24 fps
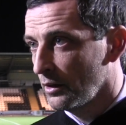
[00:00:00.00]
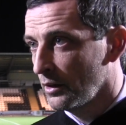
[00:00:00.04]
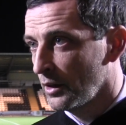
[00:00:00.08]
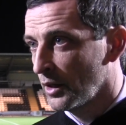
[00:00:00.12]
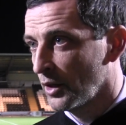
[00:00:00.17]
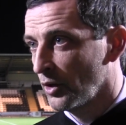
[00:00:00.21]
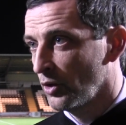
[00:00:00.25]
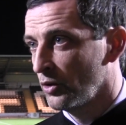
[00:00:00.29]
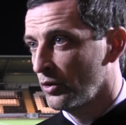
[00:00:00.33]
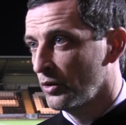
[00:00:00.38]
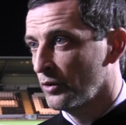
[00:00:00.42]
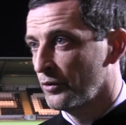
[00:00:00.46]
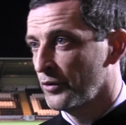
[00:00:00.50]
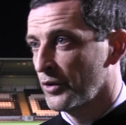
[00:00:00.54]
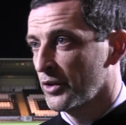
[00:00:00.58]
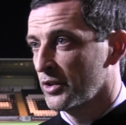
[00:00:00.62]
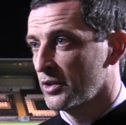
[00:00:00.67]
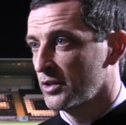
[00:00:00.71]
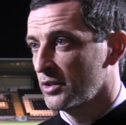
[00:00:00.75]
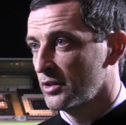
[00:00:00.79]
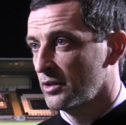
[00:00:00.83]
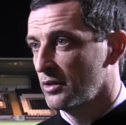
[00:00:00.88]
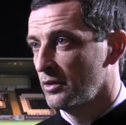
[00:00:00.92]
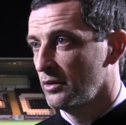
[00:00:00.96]
Yeah, look, the
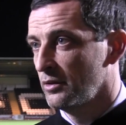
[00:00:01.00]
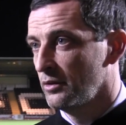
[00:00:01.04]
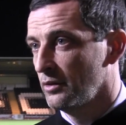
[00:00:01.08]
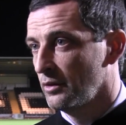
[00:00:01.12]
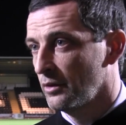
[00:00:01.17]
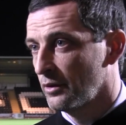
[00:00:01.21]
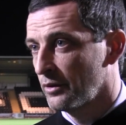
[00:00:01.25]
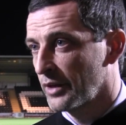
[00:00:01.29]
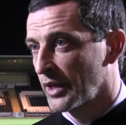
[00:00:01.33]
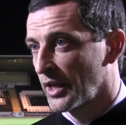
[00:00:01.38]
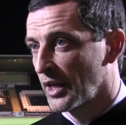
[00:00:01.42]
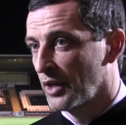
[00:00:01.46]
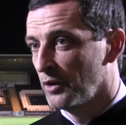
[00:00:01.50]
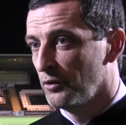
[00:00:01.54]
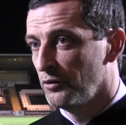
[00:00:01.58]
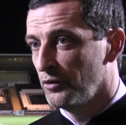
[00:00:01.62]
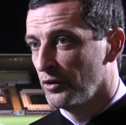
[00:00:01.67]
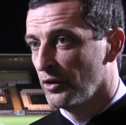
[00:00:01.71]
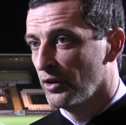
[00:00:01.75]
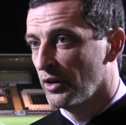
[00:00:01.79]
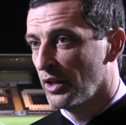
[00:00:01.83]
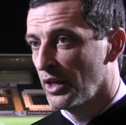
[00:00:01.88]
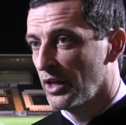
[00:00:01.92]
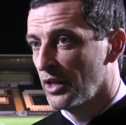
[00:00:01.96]
first thing I
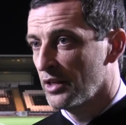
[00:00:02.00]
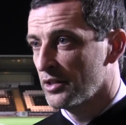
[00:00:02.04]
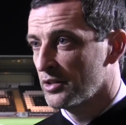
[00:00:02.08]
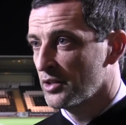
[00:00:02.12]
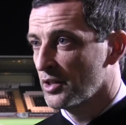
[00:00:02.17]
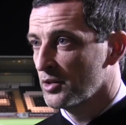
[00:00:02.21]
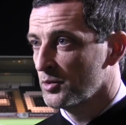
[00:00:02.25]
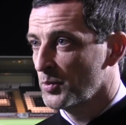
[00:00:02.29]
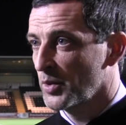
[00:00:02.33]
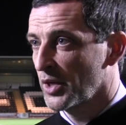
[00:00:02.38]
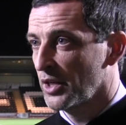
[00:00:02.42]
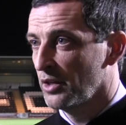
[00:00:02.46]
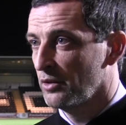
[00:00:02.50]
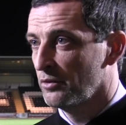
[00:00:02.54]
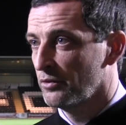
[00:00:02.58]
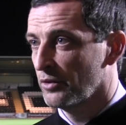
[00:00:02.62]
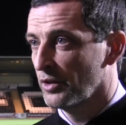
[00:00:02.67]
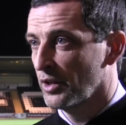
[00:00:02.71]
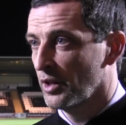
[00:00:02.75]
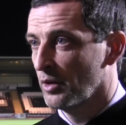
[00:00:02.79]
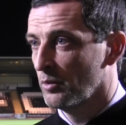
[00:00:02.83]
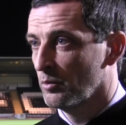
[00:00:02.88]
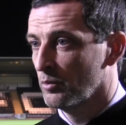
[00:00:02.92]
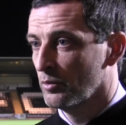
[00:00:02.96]
feel that is pride
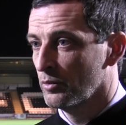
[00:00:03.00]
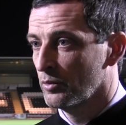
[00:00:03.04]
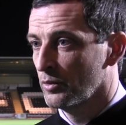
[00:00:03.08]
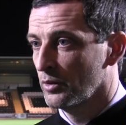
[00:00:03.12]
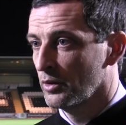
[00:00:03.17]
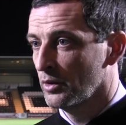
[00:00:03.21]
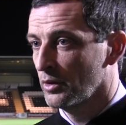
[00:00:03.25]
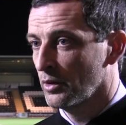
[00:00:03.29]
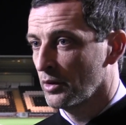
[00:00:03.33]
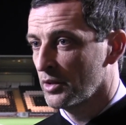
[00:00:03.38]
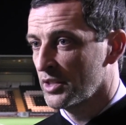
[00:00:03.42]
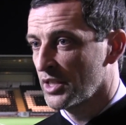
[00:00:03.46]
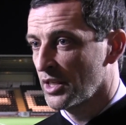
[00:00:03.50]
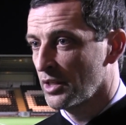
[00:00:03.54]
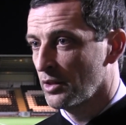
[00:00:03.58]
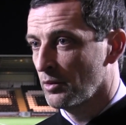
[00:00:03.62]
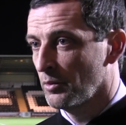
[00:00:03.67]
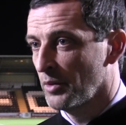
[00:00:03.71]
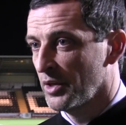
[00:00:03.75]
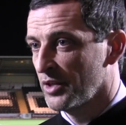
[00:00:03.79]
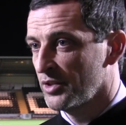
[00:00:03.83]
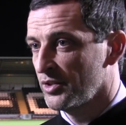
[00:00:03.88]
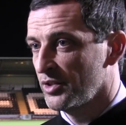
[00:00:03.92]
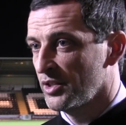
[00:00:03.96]
for them. You know, I
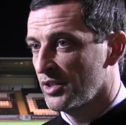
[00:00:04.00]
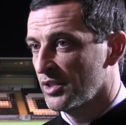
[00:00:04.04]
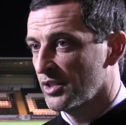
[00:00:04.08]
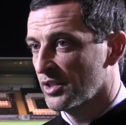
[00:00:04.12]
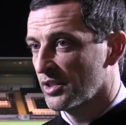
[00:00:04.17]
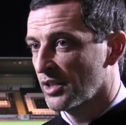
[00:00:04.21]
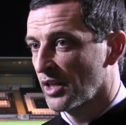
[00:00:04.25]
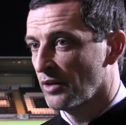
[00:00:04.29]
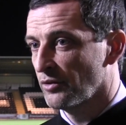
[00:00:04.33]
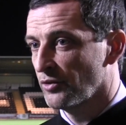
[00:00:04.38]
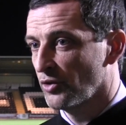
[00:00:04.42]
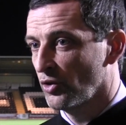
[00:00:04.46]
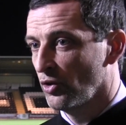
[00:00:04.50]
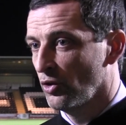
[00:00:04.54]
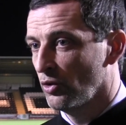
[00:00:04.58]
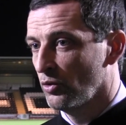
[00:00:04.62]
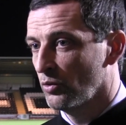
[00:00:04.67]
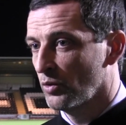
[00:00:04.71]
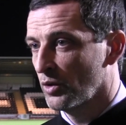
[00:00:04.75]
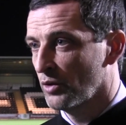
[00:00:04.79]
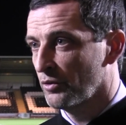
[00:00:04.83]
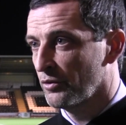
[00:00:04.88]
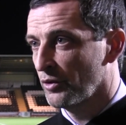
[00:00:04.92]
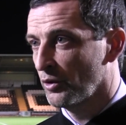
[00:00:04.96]
sent the messages this
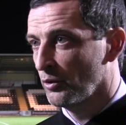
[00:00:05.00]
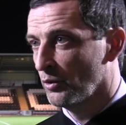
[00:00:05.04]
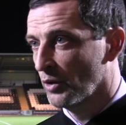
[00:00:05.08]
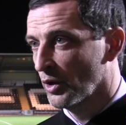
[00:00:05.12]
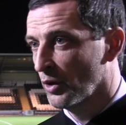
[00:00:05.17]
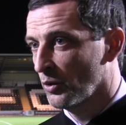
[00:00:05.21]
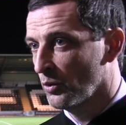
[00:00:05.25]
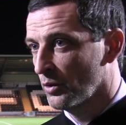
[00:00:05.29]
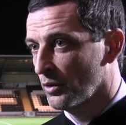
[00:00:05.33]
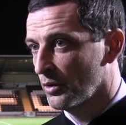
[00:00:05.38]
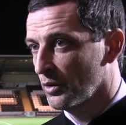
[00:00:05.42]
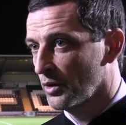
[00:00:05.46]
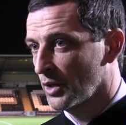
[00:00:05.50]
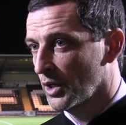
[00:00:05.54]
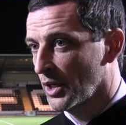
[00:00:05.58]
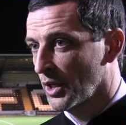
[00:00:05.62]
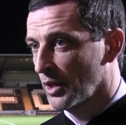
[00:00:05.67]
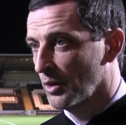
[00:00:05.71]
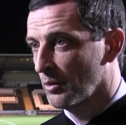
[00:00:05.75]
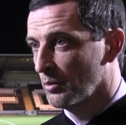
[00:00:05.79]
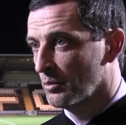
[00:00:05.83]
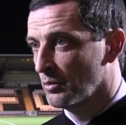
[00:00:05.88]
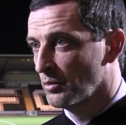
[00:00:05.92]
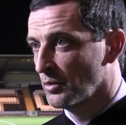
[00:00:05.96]
afternoon when I found out.
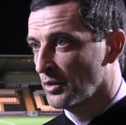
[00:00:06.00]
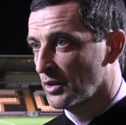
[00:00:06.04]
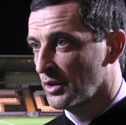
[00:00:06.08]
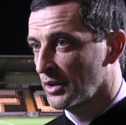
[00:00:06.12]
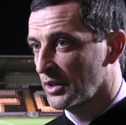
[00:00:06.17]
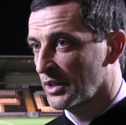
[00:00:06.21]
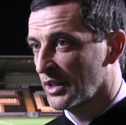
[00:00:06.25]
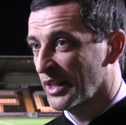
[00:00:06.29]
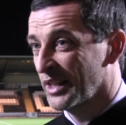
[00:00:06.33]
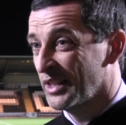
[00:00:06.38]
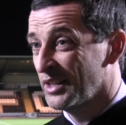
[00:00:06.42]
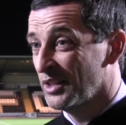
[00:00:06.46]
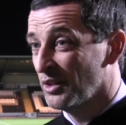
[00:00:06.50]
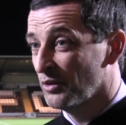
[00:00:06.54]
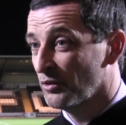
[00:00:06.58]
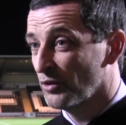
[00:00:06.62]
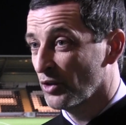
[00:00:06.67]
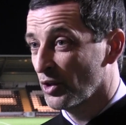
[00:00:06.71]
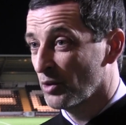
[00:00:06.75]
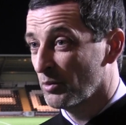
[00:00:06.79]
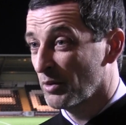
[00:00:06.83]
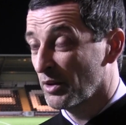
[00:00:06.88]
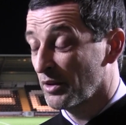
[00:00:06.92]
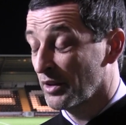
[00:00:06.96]
Delighted
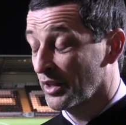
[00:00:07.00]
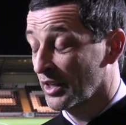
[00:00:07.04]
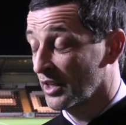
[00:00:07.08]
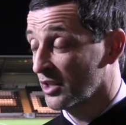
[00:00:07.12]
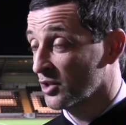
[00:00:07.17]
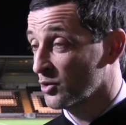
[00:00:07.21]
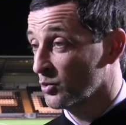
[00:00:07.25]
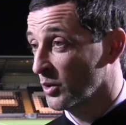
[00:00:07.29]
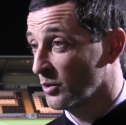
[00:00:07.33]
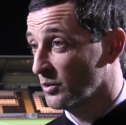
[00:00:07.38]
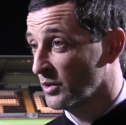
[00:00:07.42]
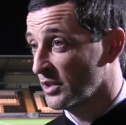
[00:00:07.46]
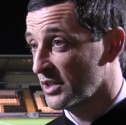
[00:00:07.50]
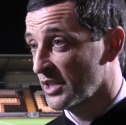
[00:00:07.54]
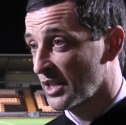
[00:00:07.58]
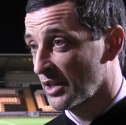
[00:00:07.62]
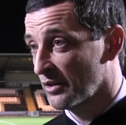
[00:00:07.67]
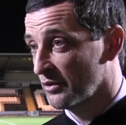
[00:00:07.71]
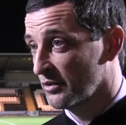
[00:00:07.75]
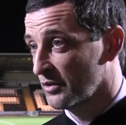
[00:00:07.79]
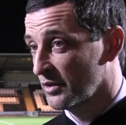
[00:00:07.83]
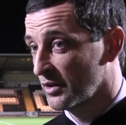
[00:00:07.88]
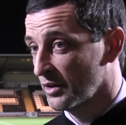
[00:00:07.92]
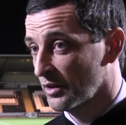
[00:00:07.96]
for them. I think it's well
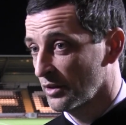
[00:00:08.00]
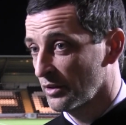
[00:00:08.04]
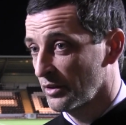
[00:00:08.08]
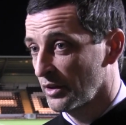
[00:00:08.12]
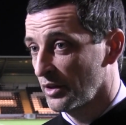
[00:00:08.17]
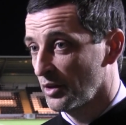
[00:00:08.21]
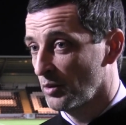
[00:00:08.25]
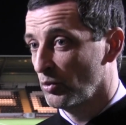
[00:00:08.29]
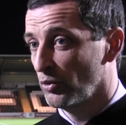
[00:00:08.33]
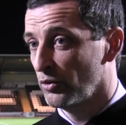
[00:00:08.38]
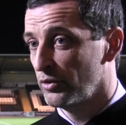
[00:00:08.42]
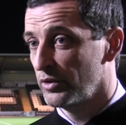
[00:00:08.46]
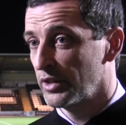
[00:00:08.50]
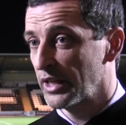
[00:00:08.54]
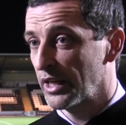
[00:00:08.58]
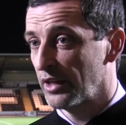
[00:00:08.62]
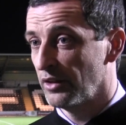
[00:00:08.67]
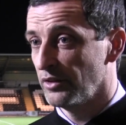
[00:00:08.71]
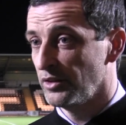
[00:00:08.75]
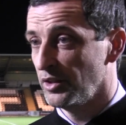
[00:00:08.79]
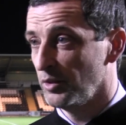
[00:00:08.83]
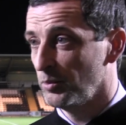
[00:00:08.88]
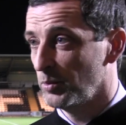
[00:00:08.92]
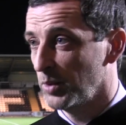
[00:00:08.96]
deserved. I think they're both
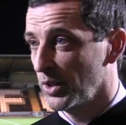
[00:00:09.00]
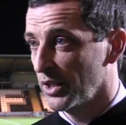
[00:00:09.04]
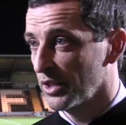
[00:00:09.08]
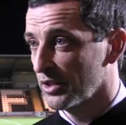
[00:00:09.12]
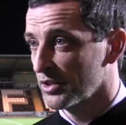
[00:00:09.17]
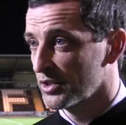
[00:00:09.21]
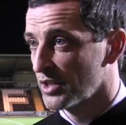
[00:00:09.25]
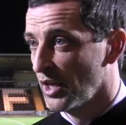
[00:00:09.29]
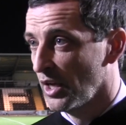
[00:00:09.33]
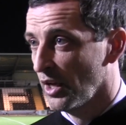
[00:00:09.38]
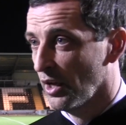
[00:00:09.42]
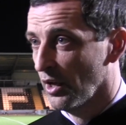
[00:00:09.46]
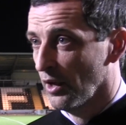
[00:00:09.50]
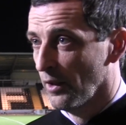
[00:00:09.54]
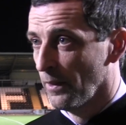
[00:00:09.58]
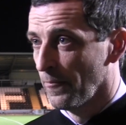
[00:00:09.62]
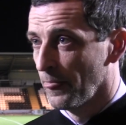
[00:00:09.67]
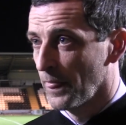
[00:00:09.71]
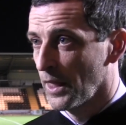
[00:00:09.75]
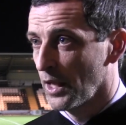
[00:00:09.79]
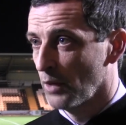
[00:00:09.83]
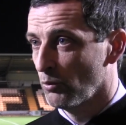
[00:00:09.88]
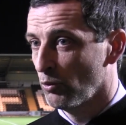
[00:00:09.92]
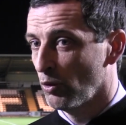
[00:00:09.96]
talented players.
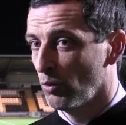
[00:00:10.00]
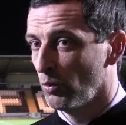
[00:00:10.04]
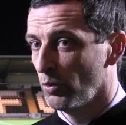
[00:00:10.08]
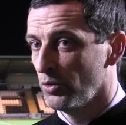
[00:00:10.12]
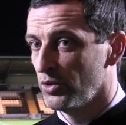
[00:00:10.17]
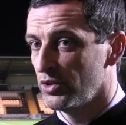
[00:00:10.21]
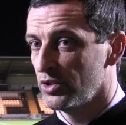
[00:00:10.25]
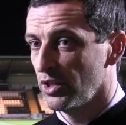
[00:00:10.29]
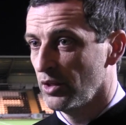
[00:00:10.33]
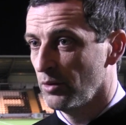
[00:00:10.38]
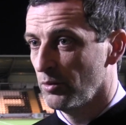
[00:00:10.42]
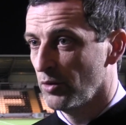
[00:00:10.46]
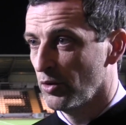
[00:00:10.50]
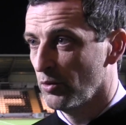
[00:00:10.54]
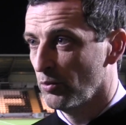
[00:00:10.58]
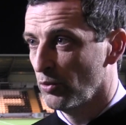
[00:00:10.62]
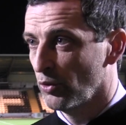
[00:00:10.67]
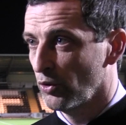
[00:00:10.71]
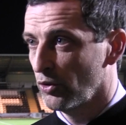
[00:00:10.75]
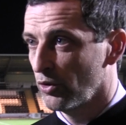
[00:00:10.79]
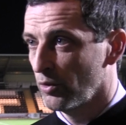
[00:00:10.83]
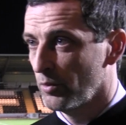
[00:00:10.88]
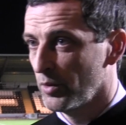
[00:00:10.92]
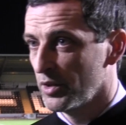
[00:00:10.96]
And what we'd say
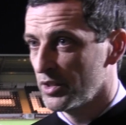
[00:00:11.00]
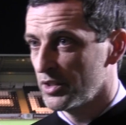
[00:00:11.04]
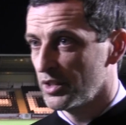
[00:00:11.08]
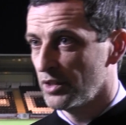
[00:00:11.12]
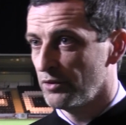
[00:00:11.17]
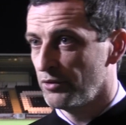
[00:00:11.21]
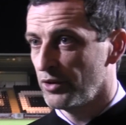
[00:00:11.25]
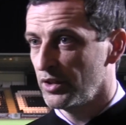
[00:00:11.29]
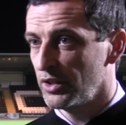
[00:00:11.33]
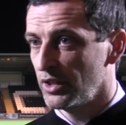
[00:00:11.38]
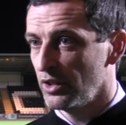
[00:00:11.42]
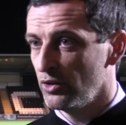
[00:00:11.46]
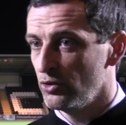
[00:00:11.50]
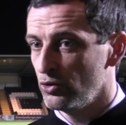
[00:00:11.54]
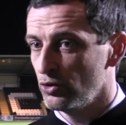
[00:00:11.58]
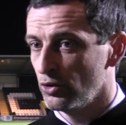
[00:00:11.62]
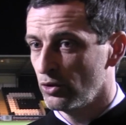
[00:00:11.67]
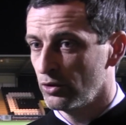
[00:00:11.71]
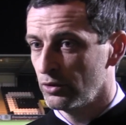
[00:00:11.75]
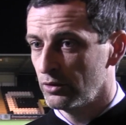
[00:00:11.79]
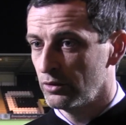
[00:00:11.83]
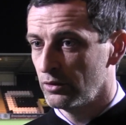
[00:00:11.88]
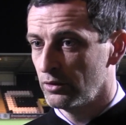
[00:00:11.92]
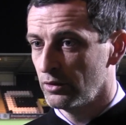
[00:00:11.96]
about both of them is they've had to
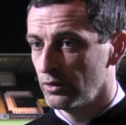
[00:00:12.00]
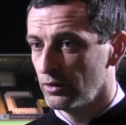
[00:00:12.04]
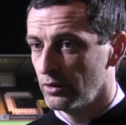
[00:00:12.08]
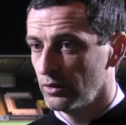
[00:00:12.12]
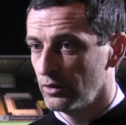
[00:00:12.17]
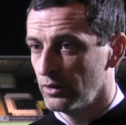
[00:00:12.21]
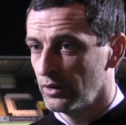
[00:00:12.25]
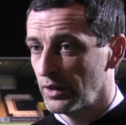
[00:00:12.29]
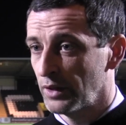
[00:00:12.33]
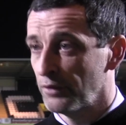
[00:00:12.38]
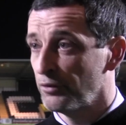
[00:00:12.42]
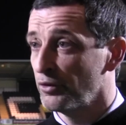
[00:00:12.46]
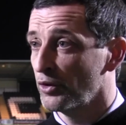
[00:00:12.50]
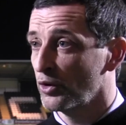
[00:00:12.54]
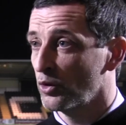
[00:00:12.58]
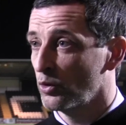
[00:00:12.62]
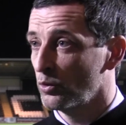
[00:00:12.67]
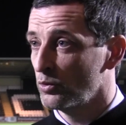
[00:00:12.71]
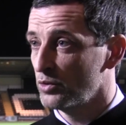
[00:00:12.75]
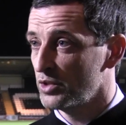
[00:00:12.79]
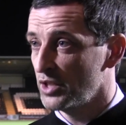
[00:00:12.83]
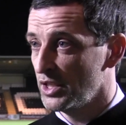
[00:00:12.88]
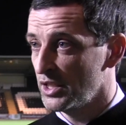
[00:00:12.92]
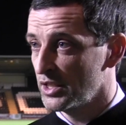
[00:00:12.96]
endure a
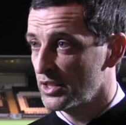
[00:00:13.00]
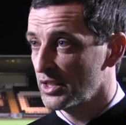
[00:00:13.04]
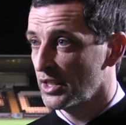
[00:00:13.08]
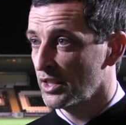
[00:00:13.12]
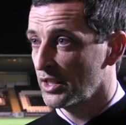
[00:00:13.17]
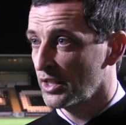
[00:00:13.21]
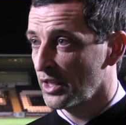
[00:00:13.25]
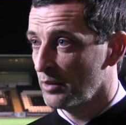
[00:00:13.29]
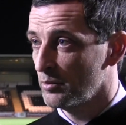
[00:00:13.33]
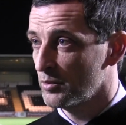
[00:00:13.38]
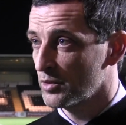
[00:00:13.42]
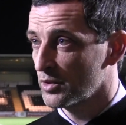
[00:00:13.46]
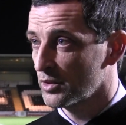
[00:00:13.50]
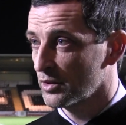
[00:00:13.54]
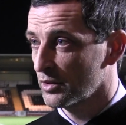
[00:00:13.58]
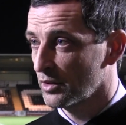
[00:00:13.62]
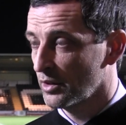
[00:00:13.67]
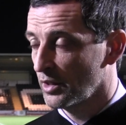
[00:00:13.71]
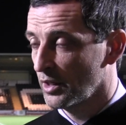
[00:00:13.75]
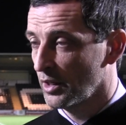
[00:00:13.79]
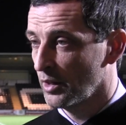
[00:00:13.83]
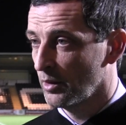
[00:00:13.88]
difficult season at times.